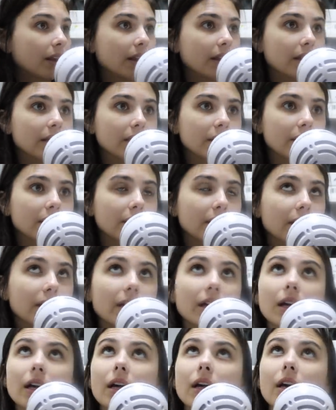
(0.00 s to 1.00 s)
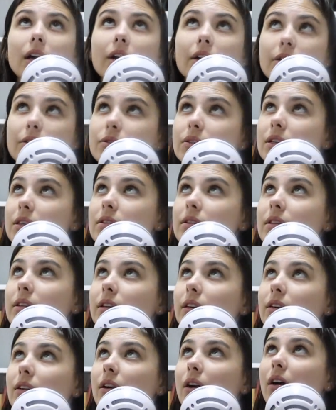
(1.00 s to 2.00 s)
the acoustics in
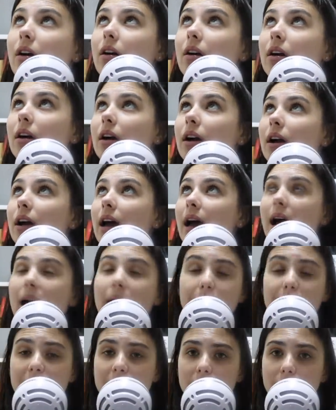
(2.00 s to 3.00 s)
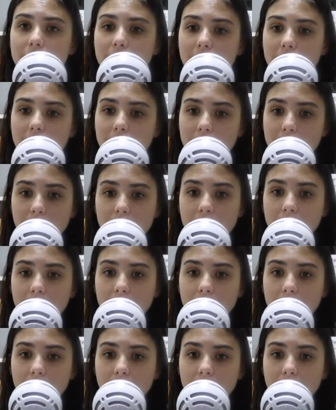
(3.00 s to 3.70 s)
here are absolutely